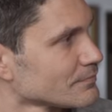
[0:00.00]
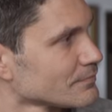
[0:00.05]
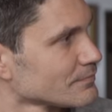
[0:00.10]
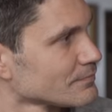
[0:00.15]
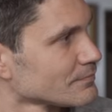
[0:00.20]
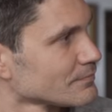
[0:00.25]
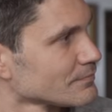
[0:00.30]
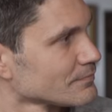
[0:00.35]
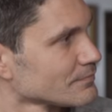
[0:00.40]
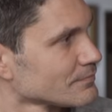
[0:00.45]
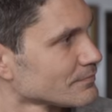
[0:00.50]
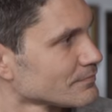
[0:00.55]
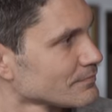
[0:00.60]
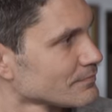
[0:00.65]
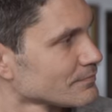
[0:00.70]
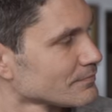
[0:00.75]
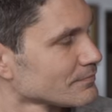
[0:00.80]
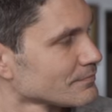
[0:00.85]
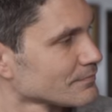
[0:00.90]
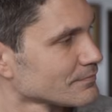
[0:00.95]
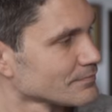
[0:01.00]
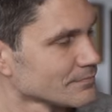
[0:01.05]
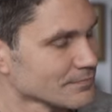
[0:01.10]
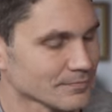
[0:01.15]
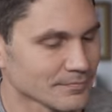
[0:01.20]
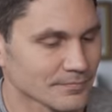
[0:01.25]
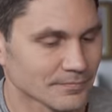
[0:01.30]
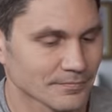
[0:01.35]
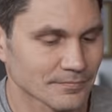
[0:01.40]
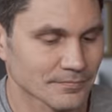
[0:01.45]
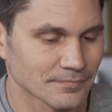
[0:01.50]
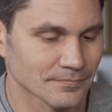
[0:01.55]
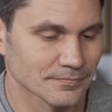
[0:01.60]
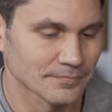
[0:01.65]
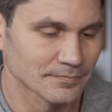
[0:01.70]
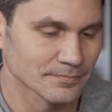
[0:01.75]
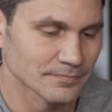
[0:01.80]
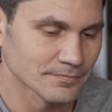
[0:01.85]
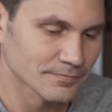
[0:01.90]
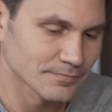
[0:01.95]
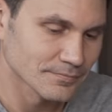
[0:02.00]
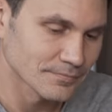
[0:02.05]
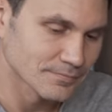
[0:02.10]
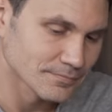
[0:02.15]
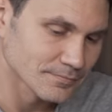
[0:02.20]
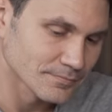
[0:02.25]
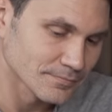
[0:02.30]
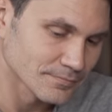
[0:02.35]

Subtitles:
[no speech]